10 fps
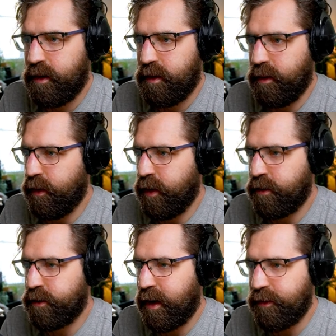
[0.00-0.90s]
All
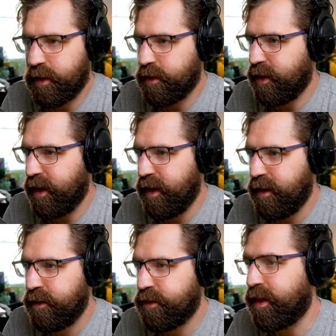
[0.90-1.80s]
those have to go to
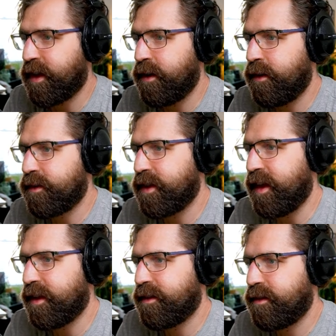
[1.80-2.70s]
there. So they can't
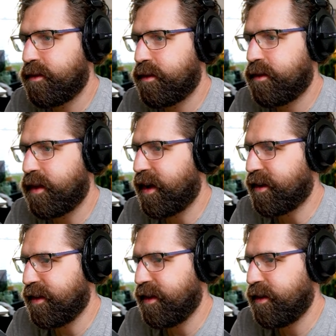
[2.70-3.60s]
connect
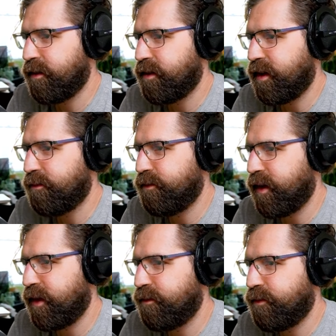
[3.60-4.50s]
diagonally.
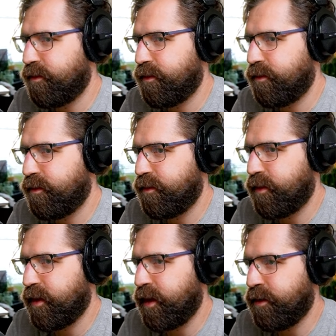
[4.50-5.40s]
I
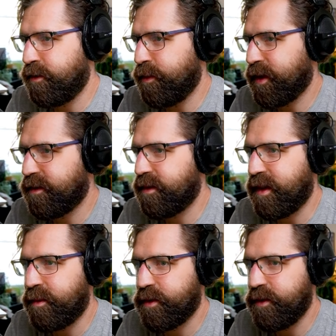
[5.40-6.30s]
assuming it's the
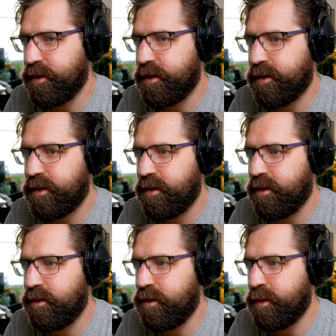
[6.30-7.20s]
same rules as
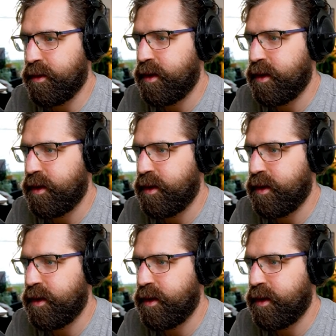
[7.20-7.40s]
normal.